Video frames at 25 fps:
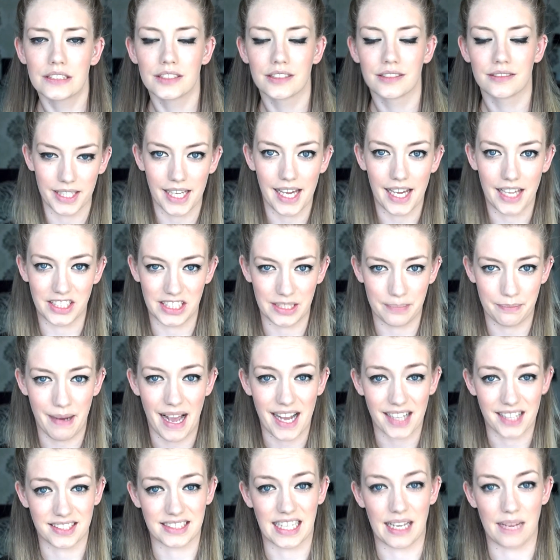But yeah, she
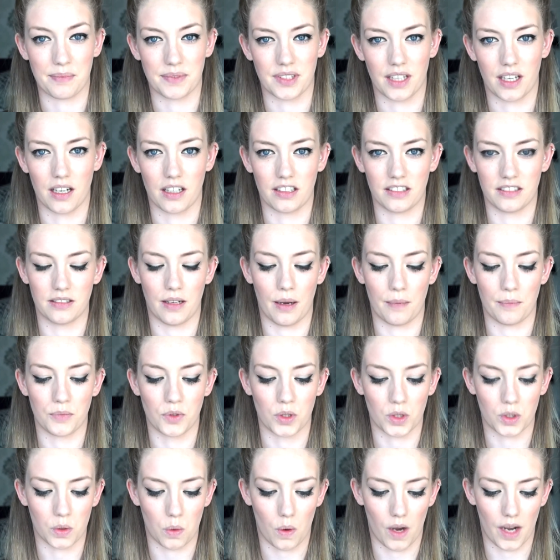backstabs So I'm
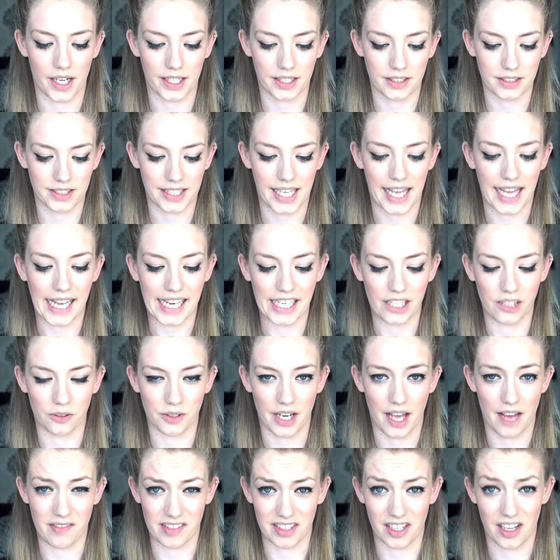not quite keen on
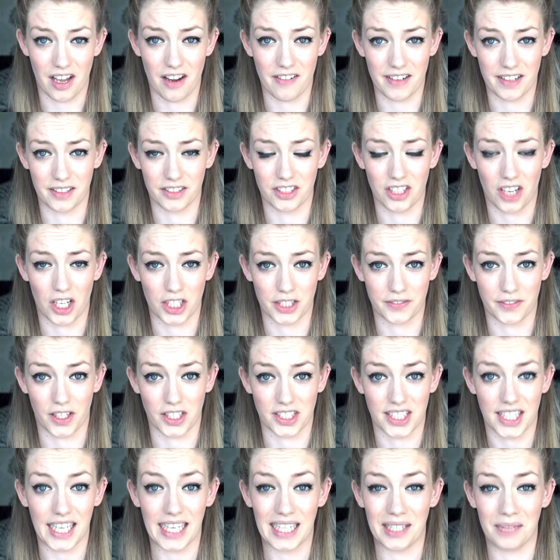having her in charge of our
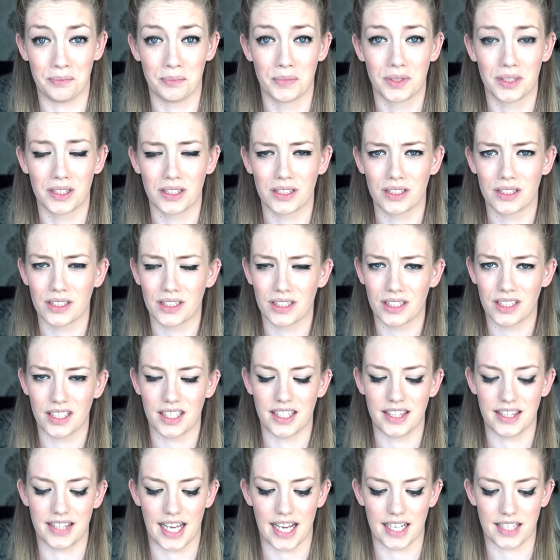team.
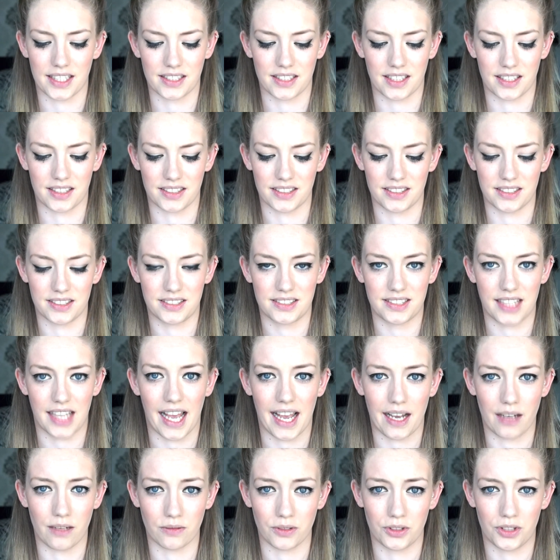That doesn't
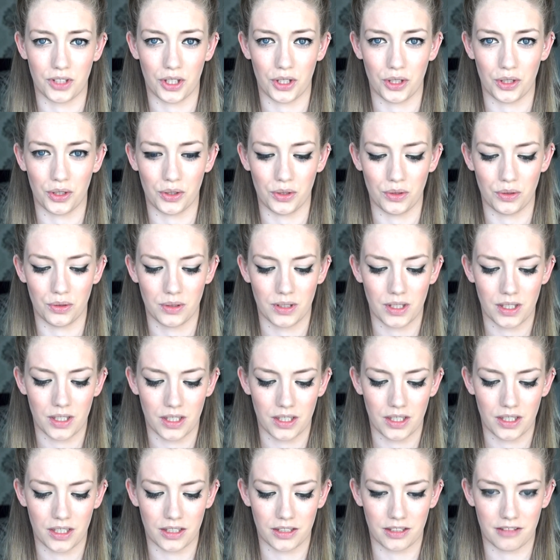sound too
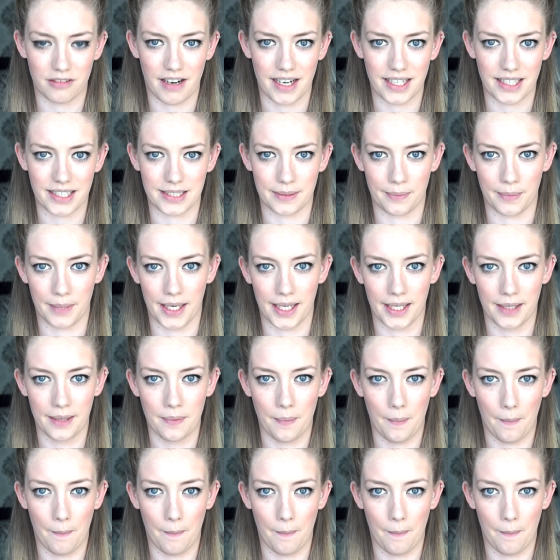great to me.